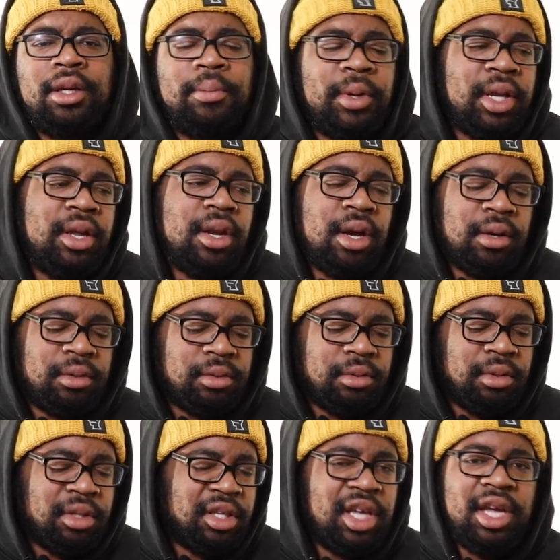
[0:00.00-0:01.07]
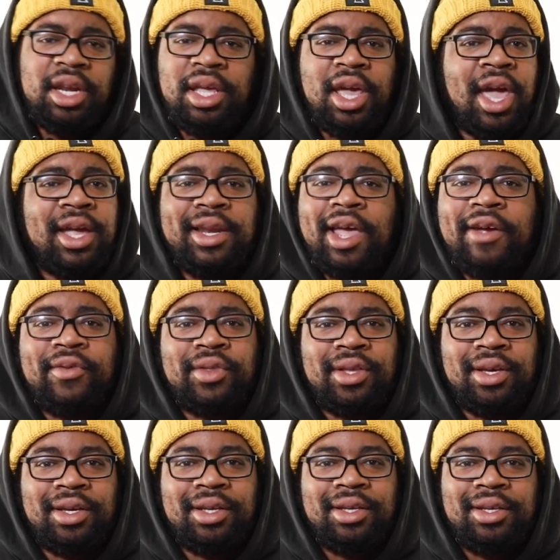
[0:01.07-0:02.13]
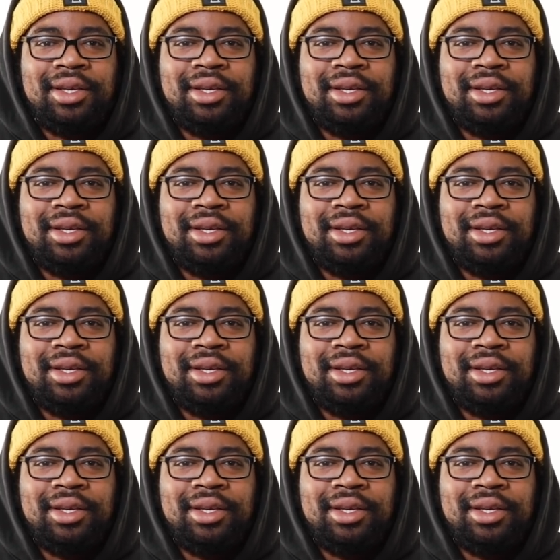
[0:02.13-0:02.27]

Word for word: But you know, yin and yang to everything.